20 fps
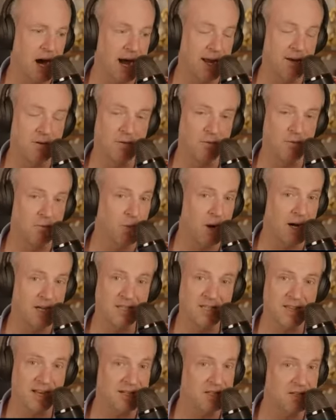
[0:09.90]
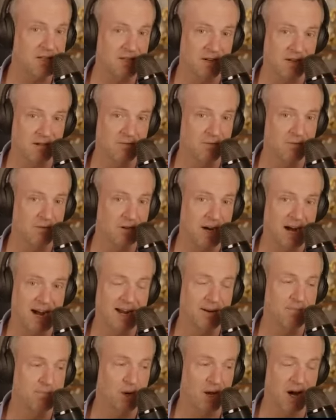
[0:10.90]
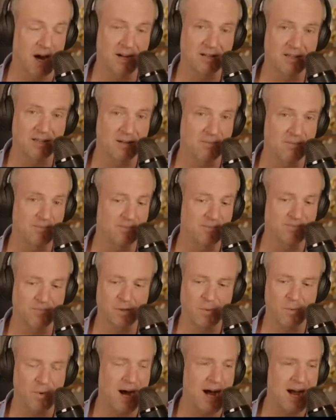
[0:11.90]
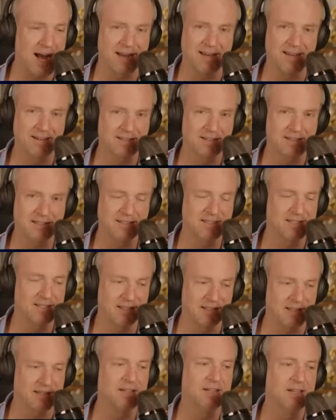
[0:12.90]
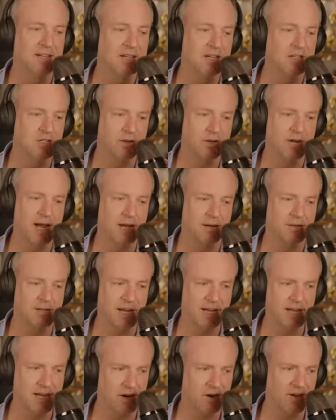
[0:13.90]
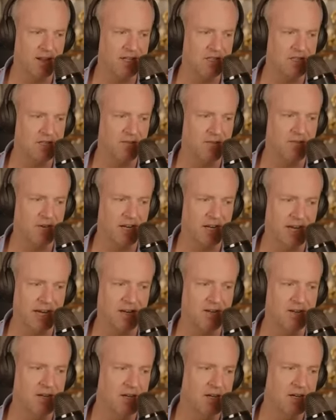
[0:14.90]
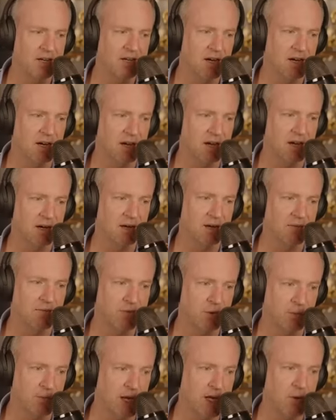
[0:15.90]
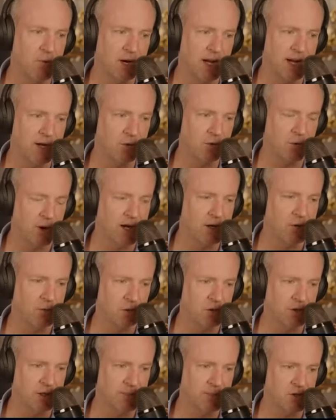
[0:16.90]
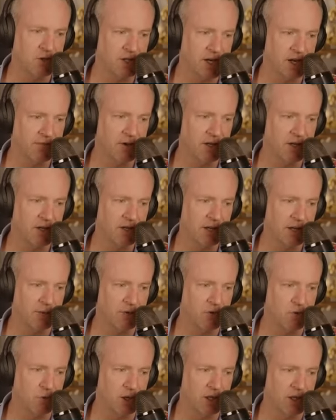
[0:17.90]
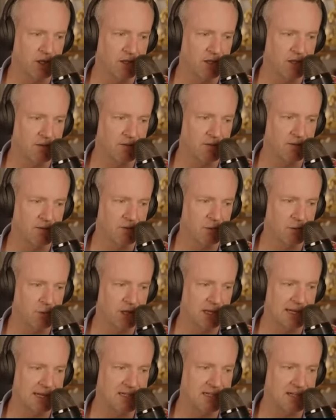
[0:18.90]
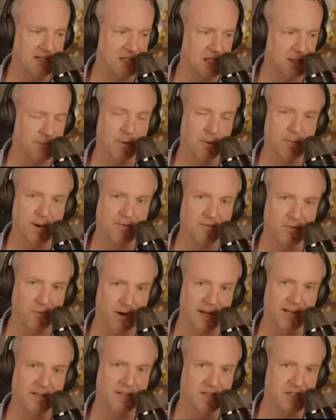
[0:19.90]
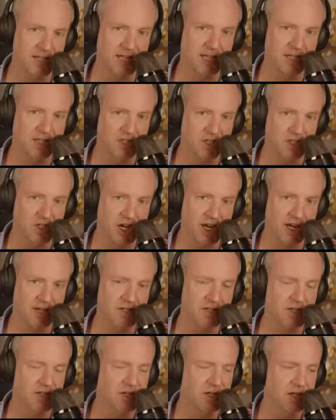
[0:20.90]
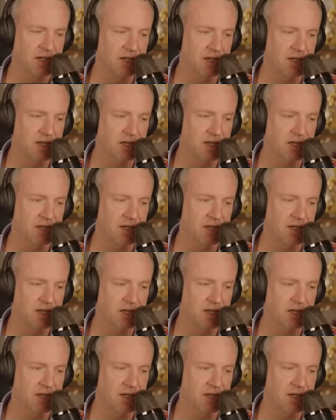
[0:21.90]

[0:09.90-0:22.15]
I don't watch that stuff. Yeah, I block it? them. It's silly. Why? It's silly. So yeah, take care of that stuff. And again, uh, for me, when I created rule number seven, it was really to to realize that some of my friends needed to change.